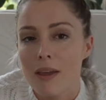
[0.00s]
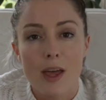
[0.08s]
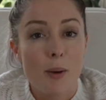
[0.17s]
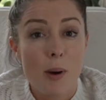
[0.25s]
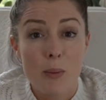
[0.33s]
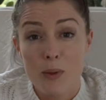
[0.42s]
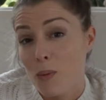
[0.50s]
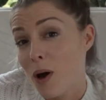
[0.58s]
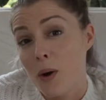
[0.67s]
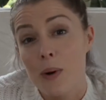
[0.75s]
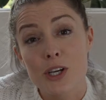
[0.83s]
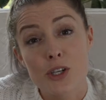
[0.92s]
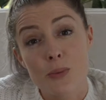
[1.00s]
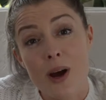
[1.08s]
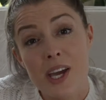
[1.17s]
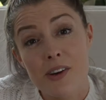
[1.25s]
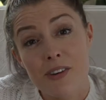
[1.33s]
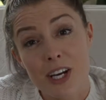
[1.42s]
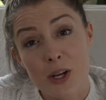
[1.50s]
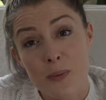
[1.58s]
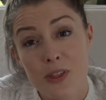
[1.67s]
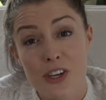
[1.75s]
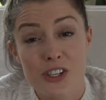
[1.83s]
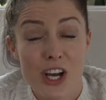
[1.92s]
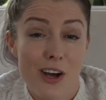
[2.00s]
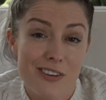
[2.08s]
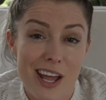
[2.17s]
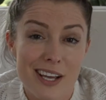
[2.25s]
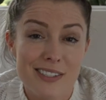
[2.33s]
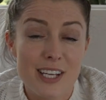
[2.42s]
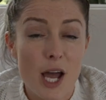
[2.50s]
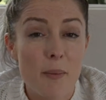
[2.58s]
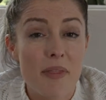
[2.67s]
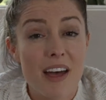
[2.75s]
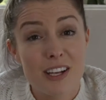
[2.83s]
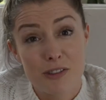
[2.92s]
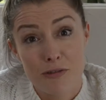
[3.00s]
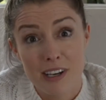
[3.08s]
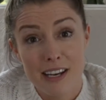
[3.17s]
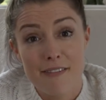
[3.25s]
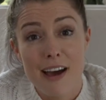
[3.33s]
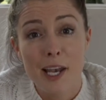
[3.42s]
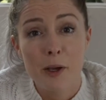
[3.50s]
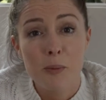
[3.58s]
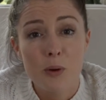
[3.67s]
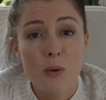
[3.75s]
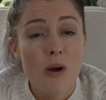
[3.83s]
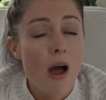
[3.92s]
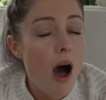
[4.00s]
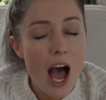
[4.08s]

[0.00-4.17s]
come up with one question while you're reading with your child next time. That's really valuable.